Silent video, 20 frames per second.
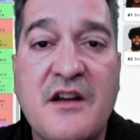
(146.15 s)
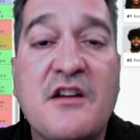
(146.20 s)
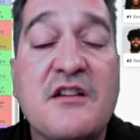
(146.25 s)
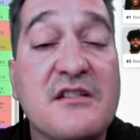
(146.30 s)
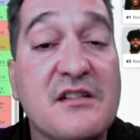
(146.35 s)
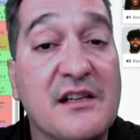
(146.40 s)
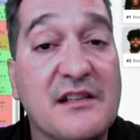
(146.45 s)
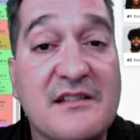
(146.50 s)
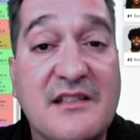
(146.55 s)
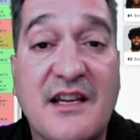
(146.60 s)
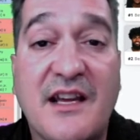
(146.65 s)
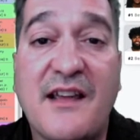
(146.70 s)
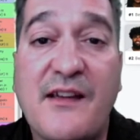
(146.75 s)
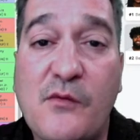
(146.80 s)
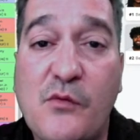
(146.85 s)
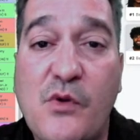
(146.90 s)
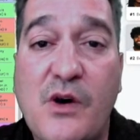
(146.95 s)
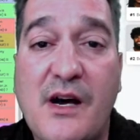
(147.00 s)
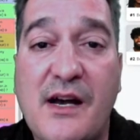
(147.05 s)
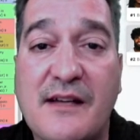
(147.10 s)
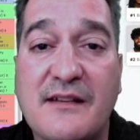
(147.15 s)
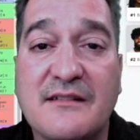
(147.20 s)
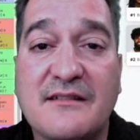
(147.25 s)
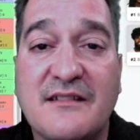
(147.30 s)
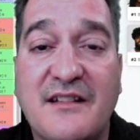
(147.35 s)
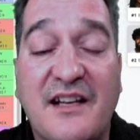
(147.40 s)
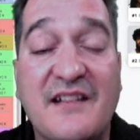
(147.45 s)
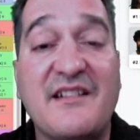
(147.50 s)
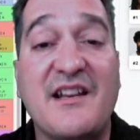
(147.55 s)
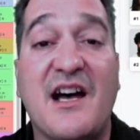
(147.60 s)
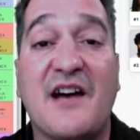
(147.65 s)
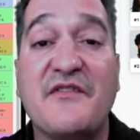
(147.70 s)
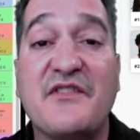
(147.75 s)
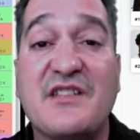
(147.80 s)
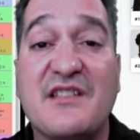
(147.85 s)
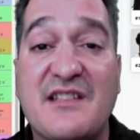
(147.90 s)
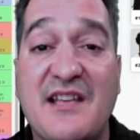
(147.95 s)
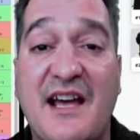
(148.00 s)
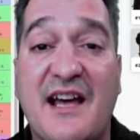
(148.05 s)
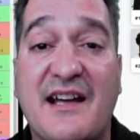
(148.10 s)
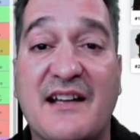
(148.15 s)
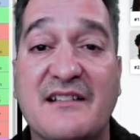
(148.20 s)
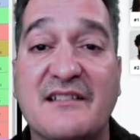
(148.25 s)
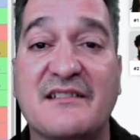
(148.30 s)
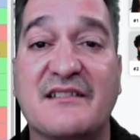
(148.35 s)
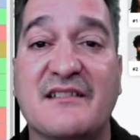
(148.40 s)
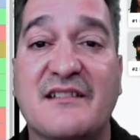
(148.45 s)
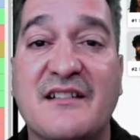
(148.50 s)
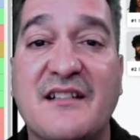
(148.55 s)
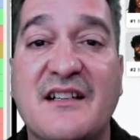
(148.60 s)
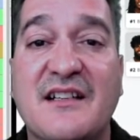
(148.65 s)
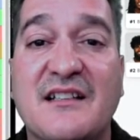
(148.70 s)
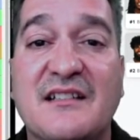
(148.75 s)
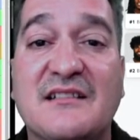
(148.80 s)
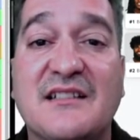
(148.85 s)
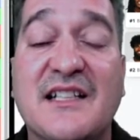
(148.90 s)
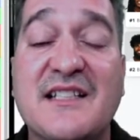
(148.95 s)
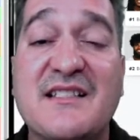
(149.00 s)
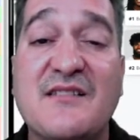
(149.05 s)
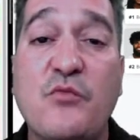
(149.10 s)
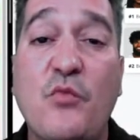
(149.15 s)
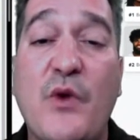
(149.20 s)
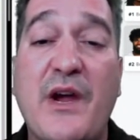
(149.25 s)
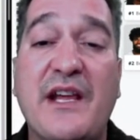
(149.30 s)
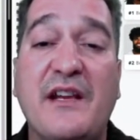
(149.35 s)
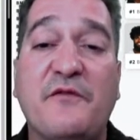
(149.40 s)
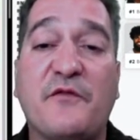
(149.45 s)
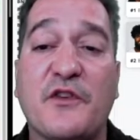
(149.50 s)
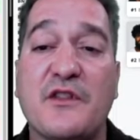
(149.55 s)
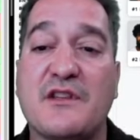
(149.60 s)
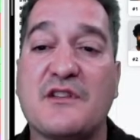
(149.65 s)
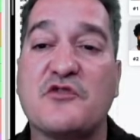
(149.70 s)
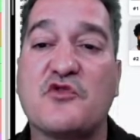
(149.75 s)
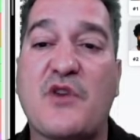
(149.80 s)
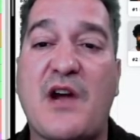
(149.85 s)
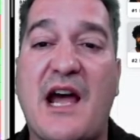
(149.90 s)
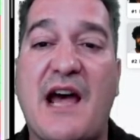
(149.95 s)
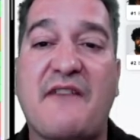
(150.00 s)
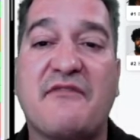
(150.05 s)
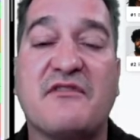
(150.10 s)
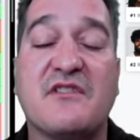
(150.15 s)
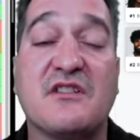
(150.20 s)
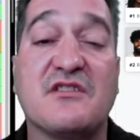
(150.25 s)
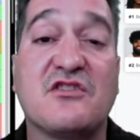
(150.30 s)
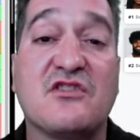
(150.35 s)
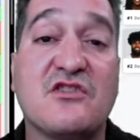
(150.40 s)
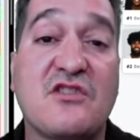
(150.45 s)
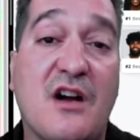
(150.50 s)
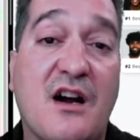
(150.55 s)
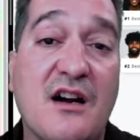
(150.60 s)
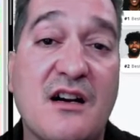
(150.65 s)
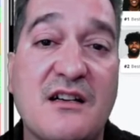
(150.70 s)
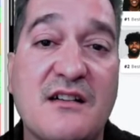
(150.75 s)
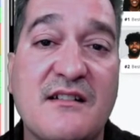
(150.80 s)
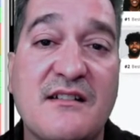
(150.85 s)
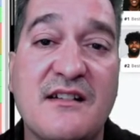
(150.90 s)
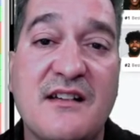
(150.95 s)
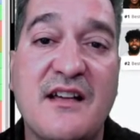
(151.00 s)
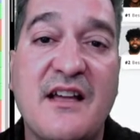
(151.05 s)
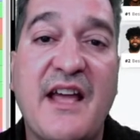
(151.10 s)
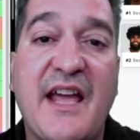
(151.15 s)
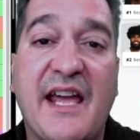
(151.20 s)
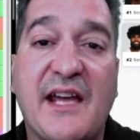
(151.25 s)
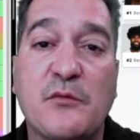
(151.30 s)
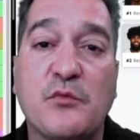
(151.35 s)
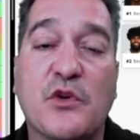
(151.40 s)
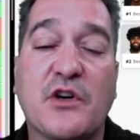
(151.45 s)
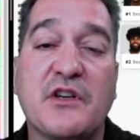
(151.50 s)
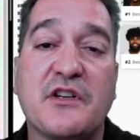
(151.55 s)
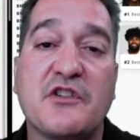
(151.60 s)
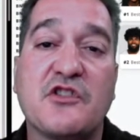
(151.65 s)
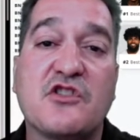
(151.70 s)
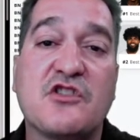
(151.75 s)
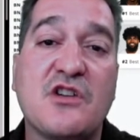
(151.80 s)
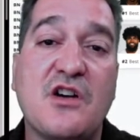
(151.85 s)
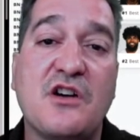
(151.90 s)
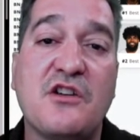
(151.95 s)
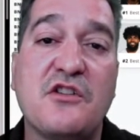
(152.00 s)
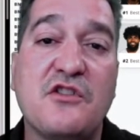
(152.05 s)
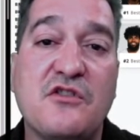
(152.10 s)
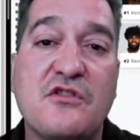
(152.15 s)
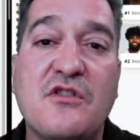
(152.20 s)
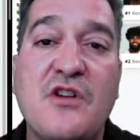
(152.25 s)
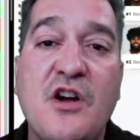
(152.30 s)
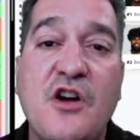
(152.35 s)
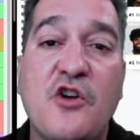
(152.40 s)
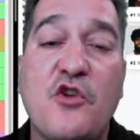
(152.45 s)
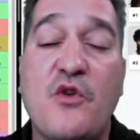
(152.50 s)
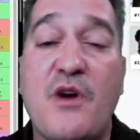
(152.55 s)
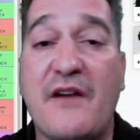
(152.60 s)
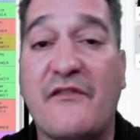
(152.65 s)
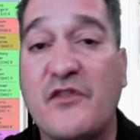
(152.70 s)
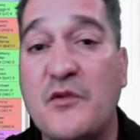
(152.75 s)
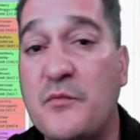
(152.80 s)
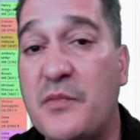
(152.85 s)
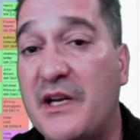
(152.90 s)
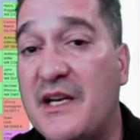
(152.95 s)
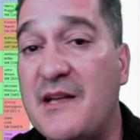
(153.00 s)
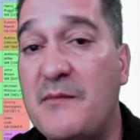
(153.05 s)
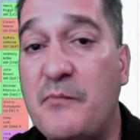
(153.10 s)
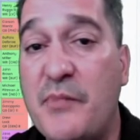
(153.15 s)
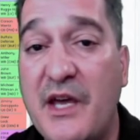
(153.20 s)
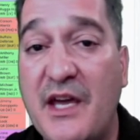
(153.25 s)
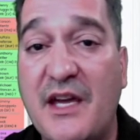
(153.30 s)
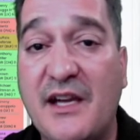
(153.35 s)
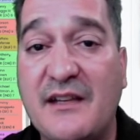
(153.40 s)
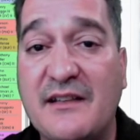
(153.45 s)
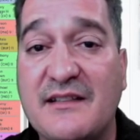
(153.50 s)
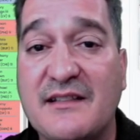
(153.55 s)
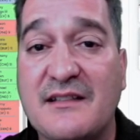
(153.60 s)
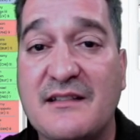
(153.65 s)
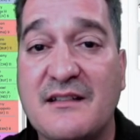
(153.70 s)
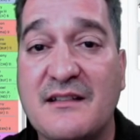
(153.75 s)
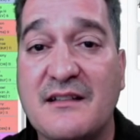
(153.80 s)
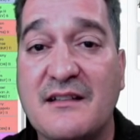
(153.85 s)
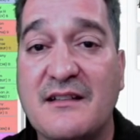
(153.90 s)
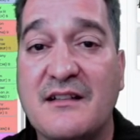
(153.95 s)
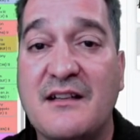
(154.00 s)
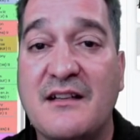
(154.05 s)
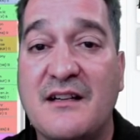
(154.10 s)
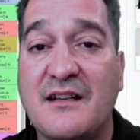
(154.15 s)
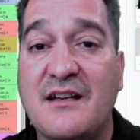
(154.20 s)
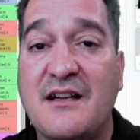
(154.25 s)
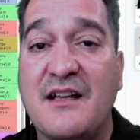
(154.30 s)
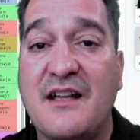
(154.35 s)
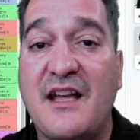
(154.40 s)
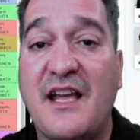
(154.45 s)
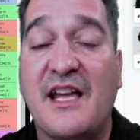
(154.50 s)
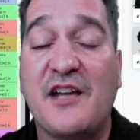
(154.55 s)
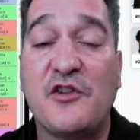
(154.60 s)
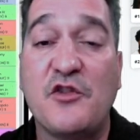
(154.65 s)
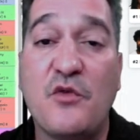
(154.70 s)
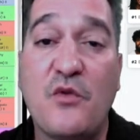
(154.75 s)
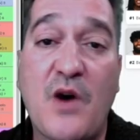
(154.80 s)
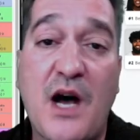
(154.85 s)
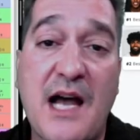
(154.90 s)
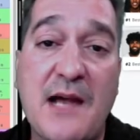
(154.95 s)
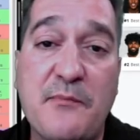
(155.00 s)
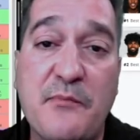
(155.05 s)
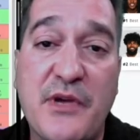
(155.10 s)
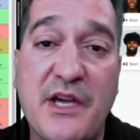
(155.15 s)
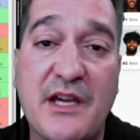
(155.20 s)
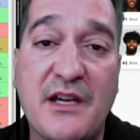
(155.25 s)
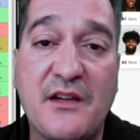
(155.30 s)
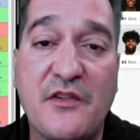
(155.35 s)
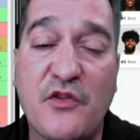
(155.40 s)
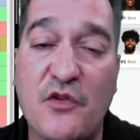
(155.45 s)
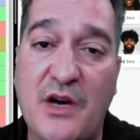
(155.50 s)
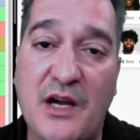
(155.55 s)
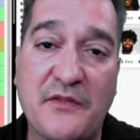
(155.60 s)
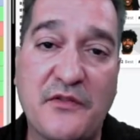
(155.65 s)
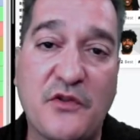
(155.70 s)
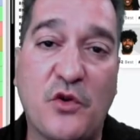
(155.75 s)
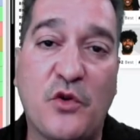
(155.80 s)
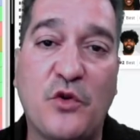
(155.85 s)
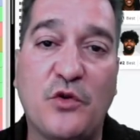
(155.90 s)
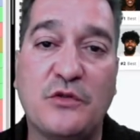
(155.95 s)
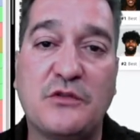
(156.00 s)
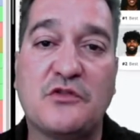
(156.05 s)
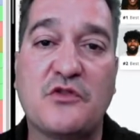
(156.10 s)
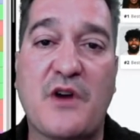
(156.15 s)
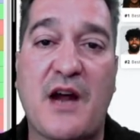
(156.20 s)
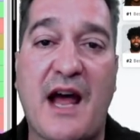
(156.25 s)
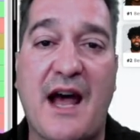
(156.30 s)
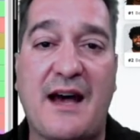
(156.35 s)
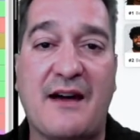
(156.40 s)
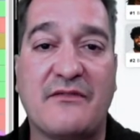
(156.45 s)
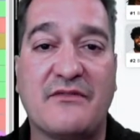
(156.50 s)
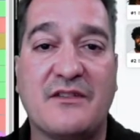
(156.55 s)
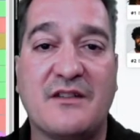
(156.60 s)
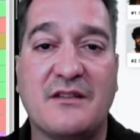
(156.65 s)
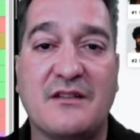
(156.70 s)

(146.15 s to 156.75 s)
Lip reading: So I'll tell you what, enough said. Let's wait for the draft to start, and we're going to show you who everybody picks and who I pick throughout the whole draft.